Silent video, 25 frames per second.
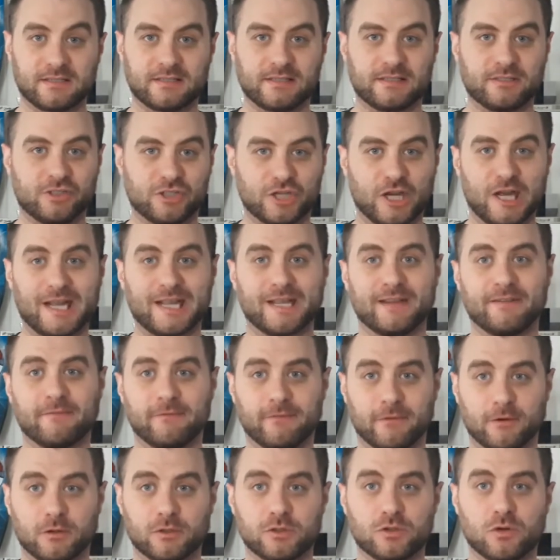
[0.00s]
the giant
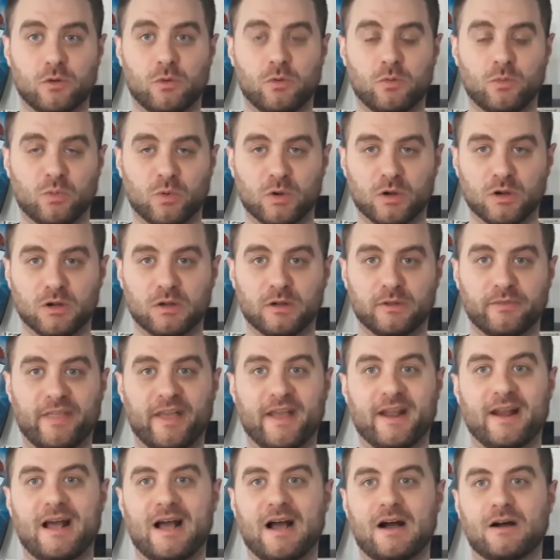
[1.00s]
virtual world
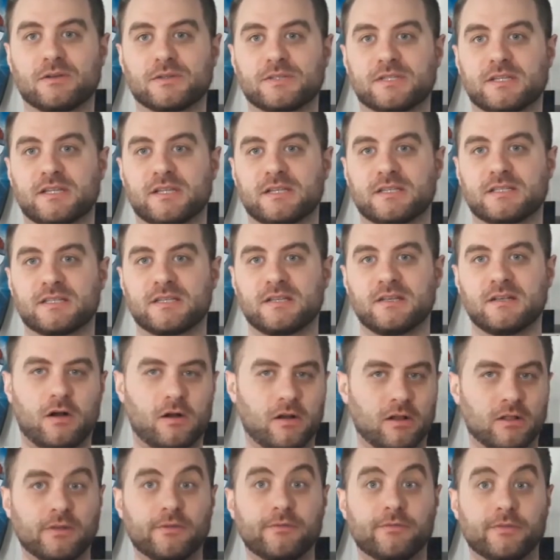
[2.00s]
that houses
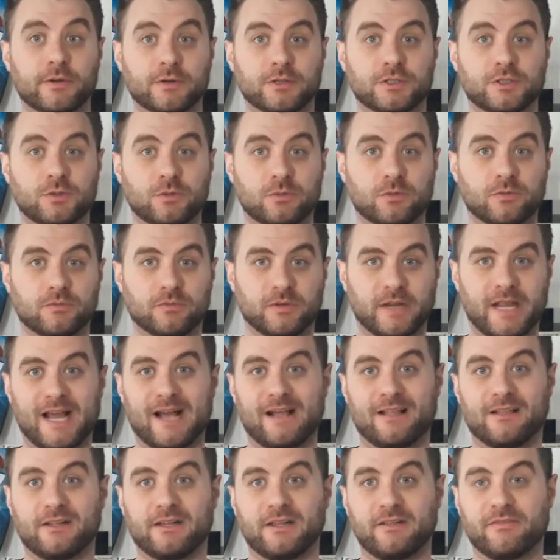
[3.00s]
all of virtual
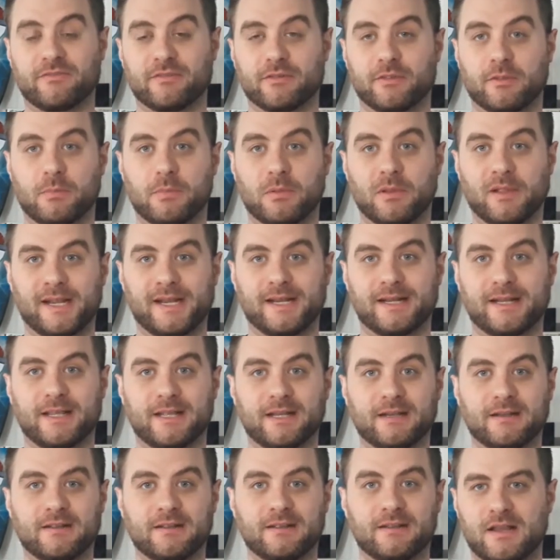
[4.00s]
reality for the planet.